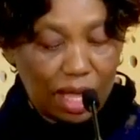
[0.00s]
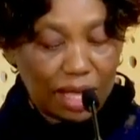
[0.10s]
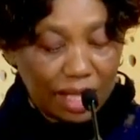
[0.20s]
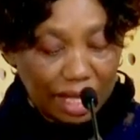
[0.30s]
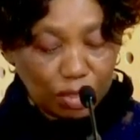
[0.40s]

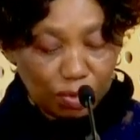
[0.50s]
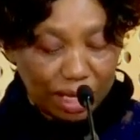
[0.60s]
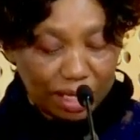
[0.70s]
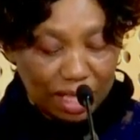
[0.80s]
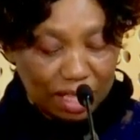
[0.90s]
And
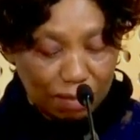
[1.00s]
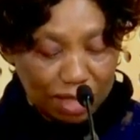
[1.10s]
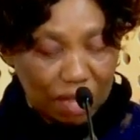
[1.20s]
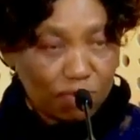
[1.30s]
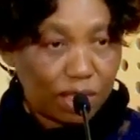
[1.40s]
educators
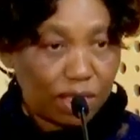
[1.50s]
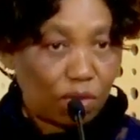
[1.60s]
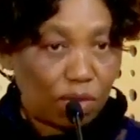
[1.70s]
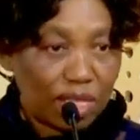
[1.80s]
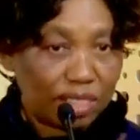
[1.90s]
themselves in the
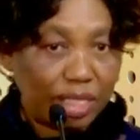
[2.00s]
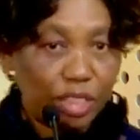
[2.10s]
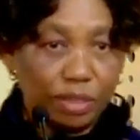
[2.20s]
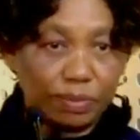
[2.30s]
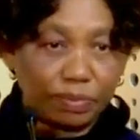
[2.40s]

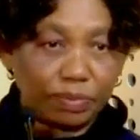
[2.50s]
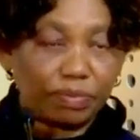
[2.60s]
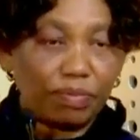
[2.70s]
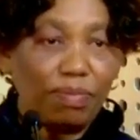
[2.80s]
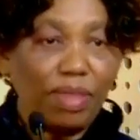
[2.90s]
consultation
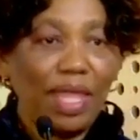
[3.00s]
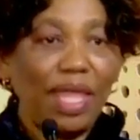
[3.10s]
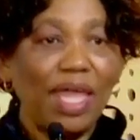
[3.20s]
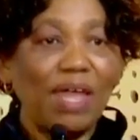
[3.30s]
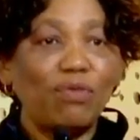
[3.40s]

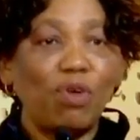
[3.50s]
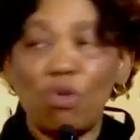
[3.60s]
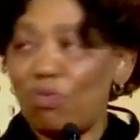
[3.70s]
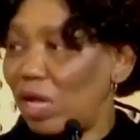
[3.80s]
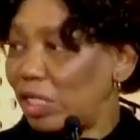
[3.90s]
have
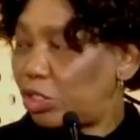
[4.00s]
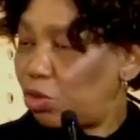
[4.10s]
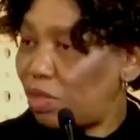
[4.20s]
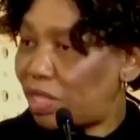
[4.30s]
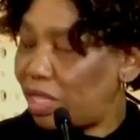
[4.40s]
offered
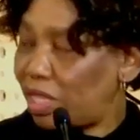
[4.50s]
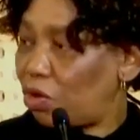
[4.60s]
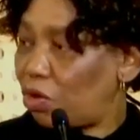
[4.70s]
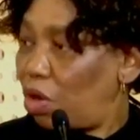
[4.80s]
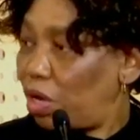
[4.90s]
to sit
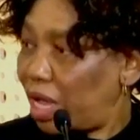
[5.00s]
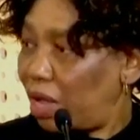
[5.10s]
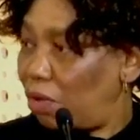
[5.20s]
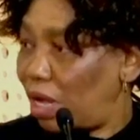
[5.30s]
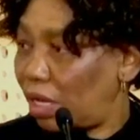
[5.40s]
on
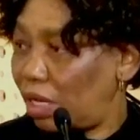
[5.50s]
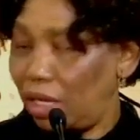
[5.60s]
our